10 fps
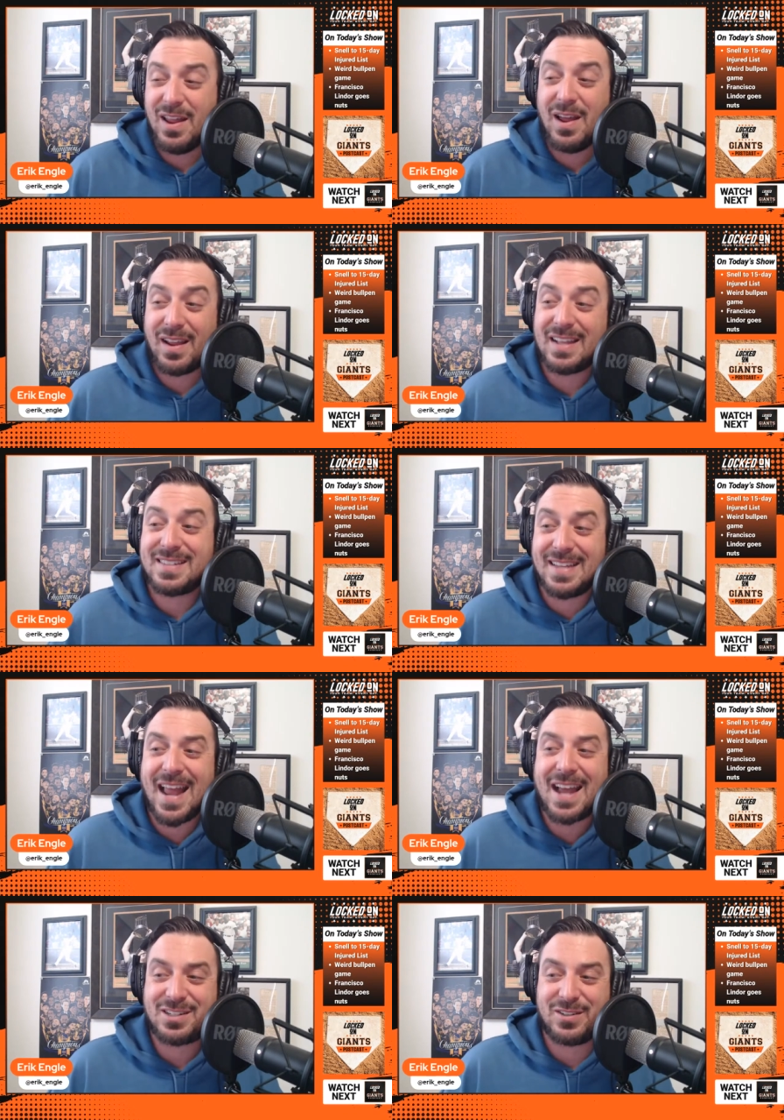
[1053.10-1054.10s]
Against the
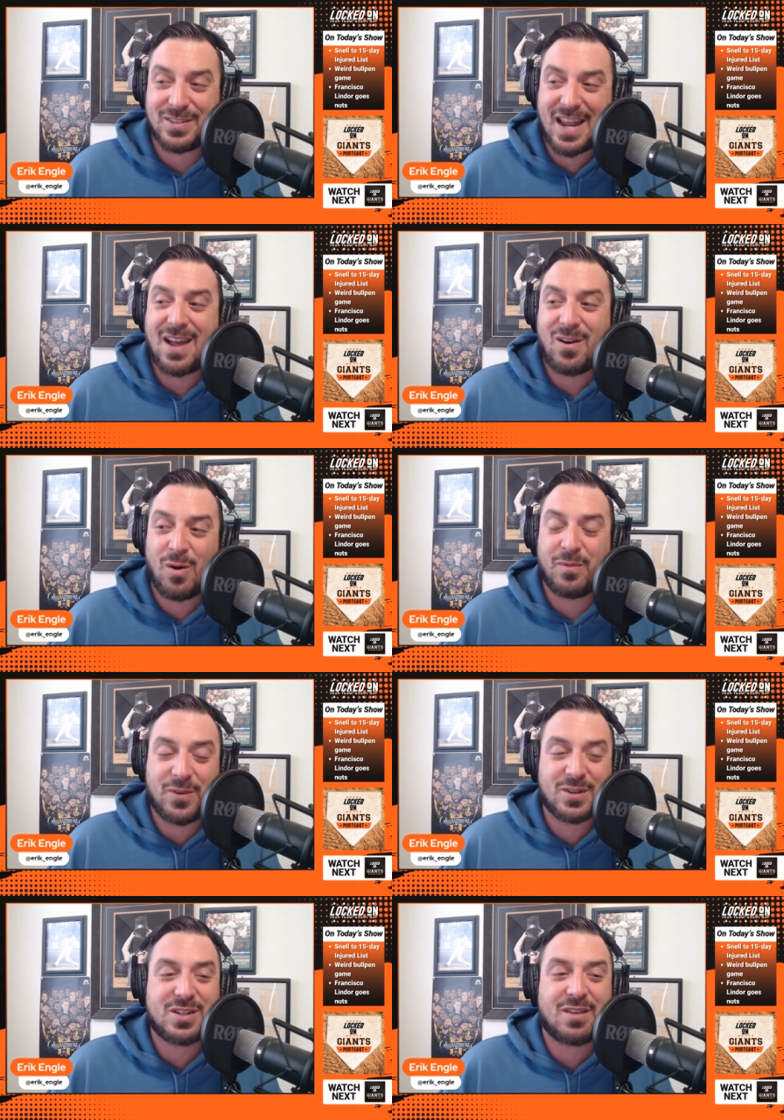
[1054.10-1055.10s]
Nationals at home,
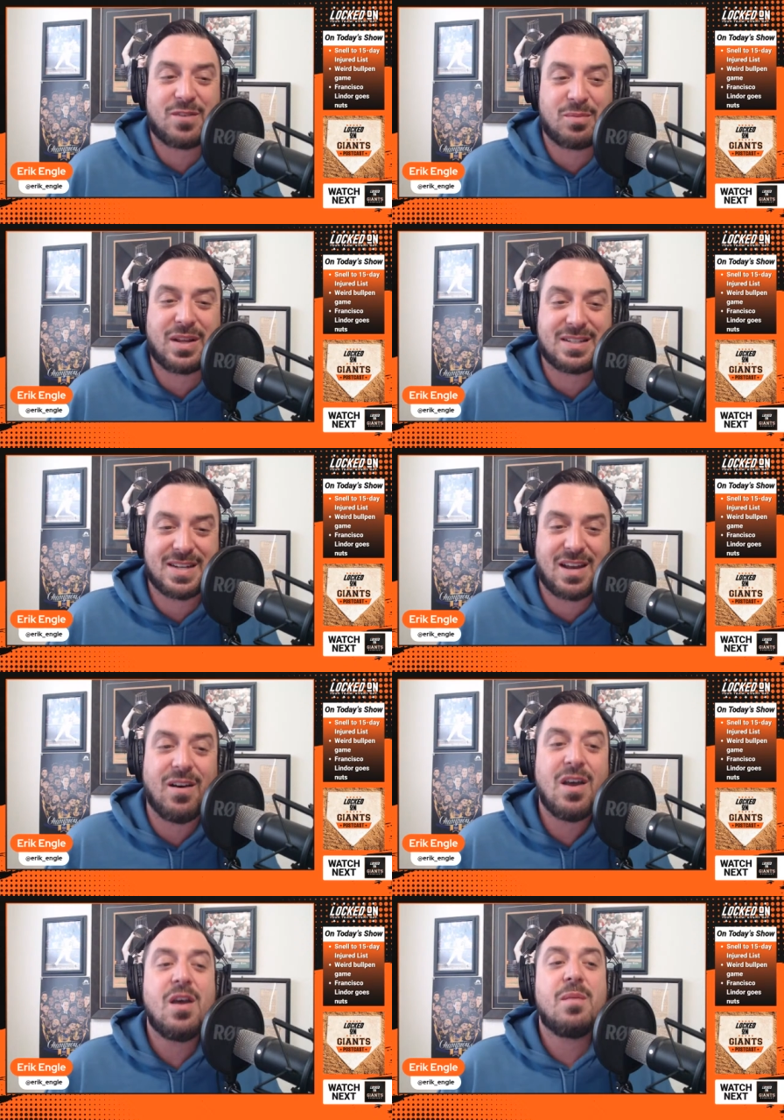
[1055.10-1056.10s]
first start for Blake Snell.